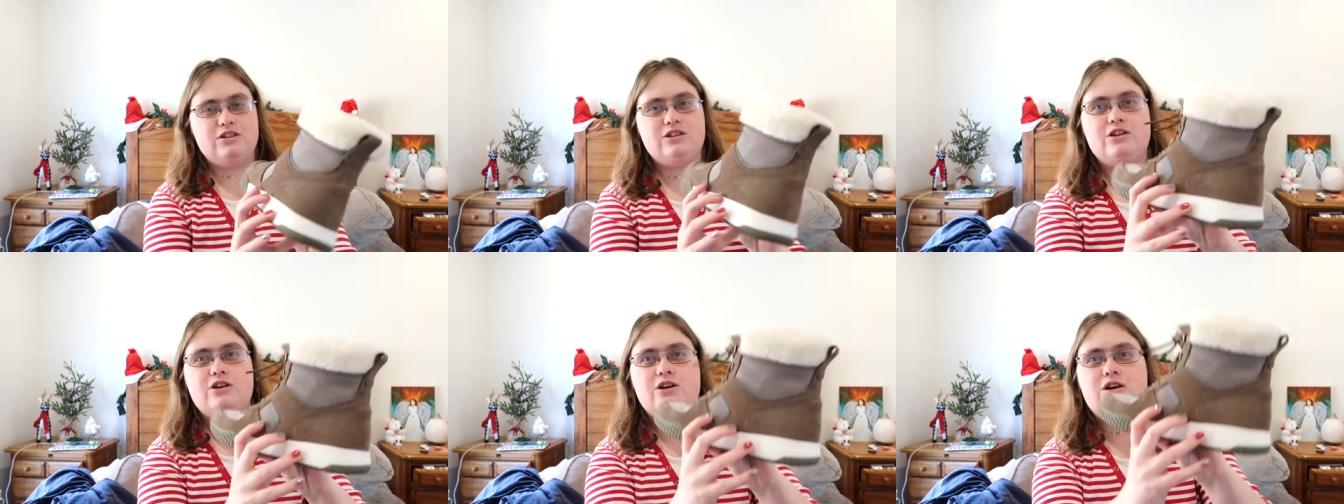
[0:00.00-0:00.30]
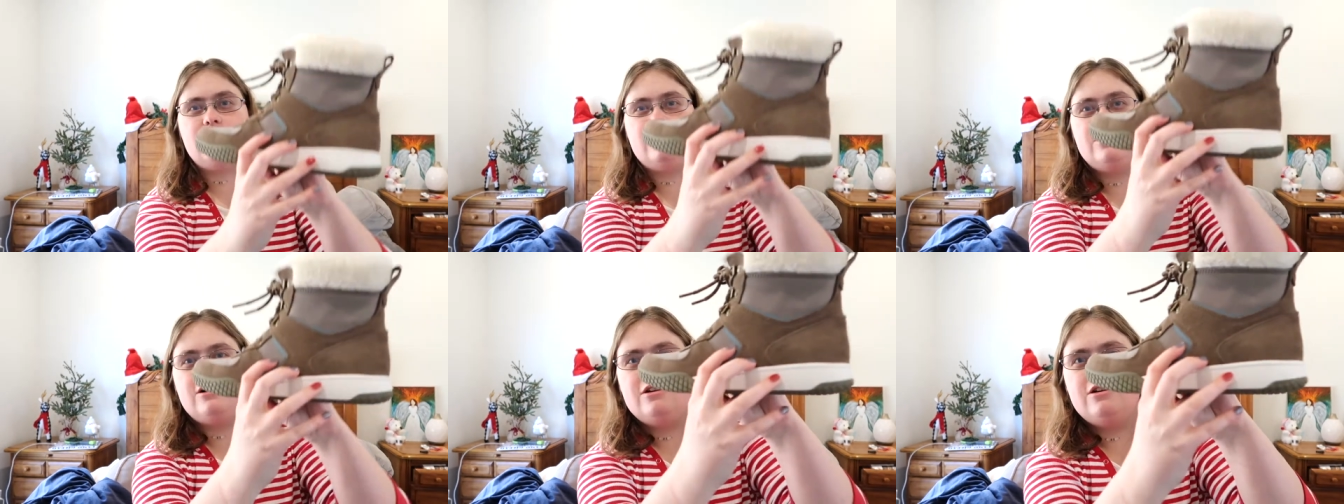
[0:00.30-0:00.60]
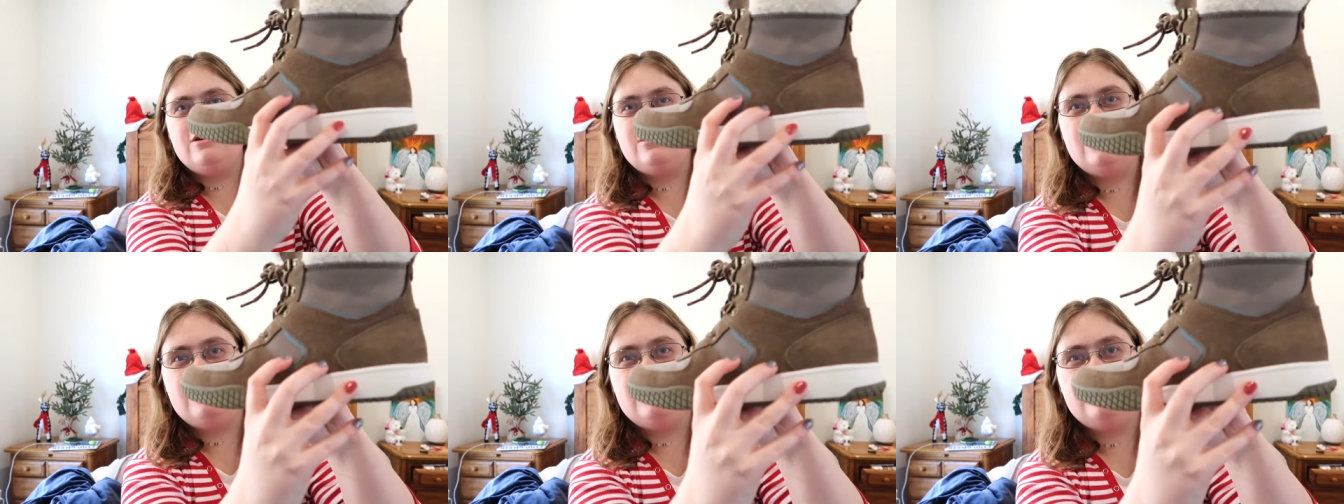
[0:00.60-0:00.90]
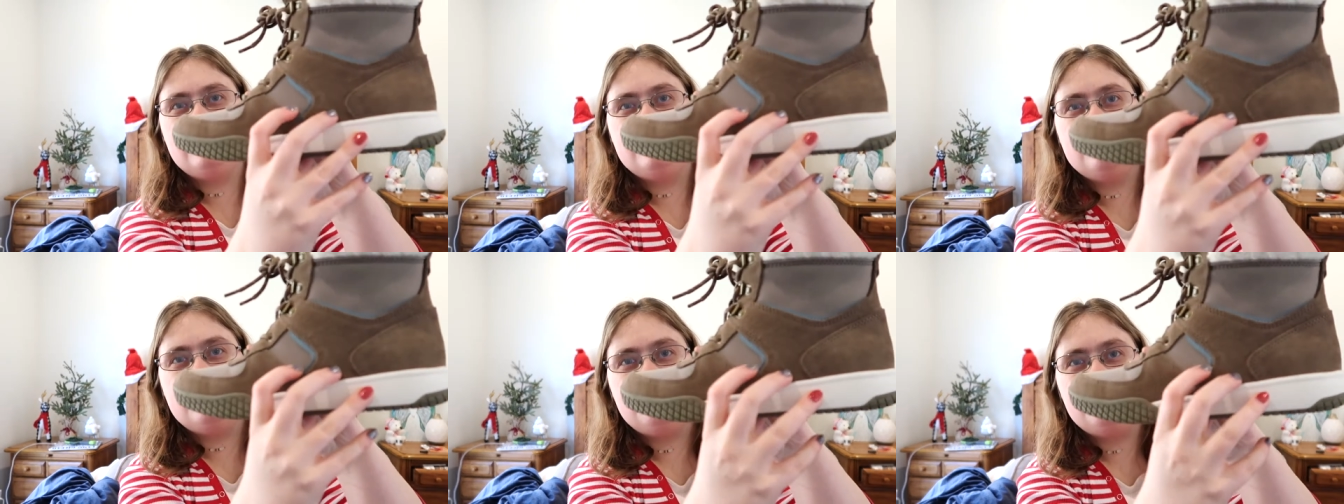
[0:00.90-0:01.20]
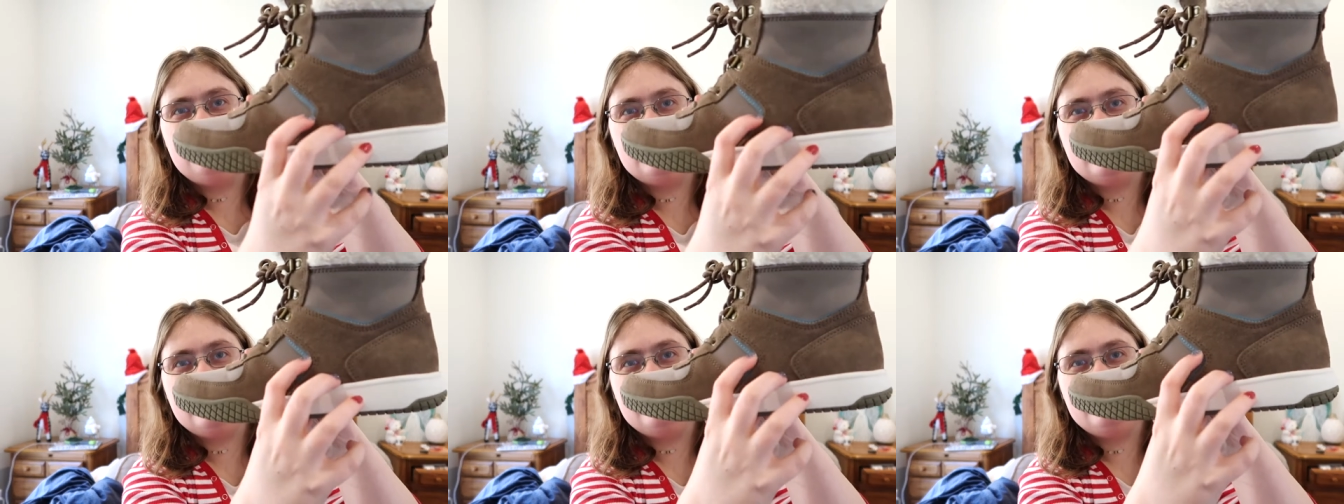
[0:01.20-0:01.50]
the little
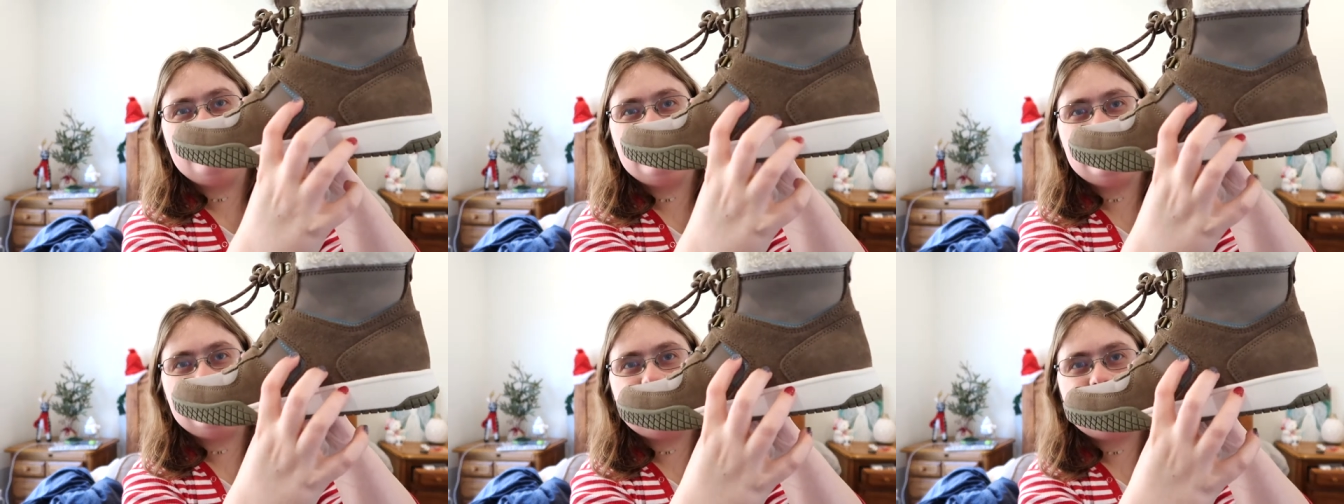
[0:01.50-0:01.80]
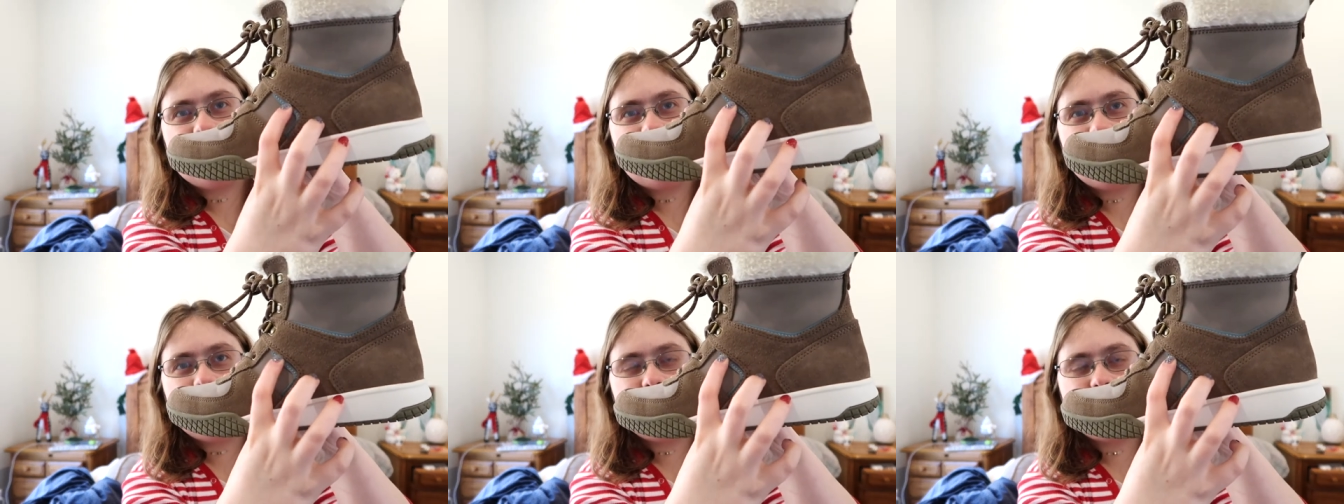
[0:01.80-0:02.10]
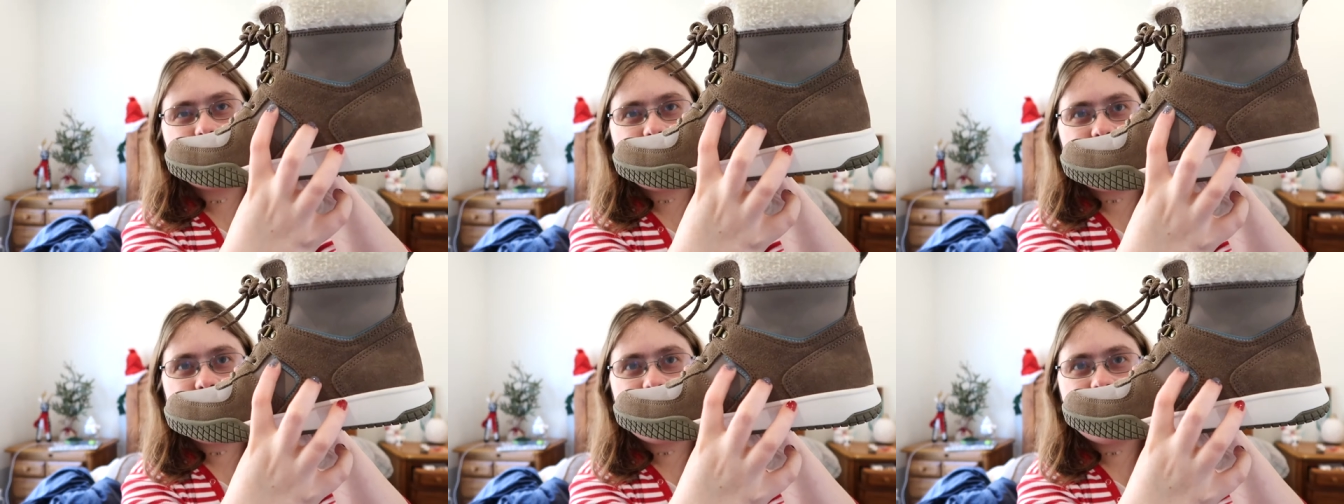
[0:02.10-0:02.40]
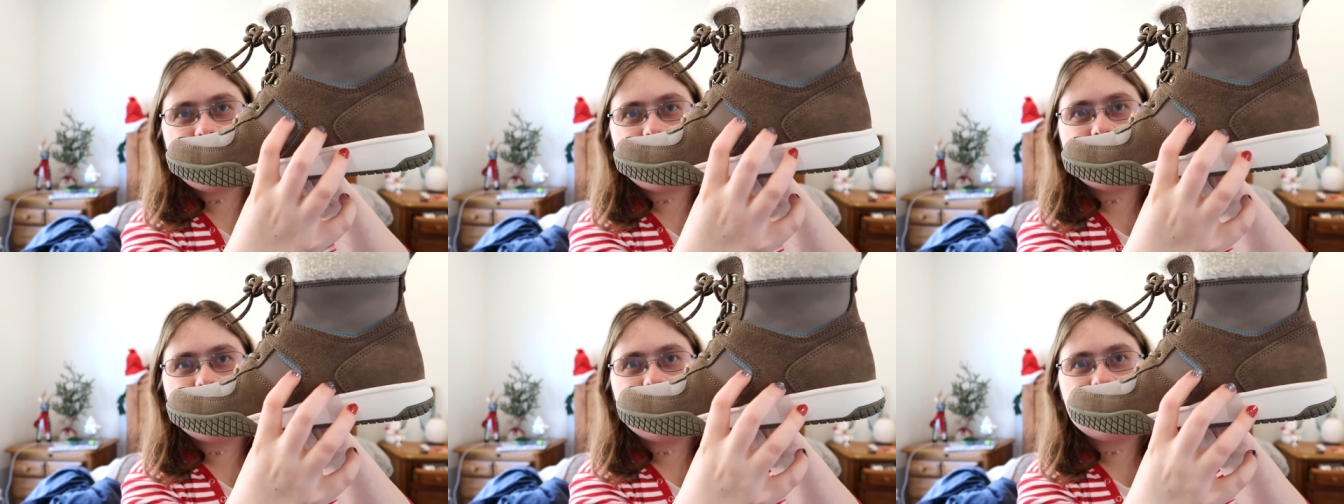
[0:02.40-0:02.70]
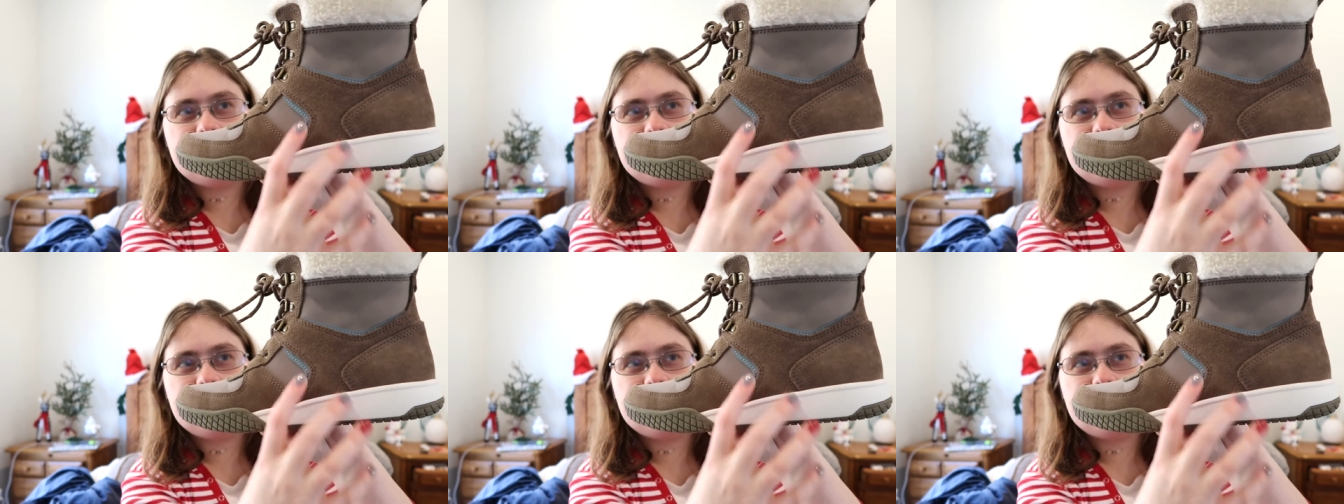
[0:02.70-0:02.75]
blue detailing right here.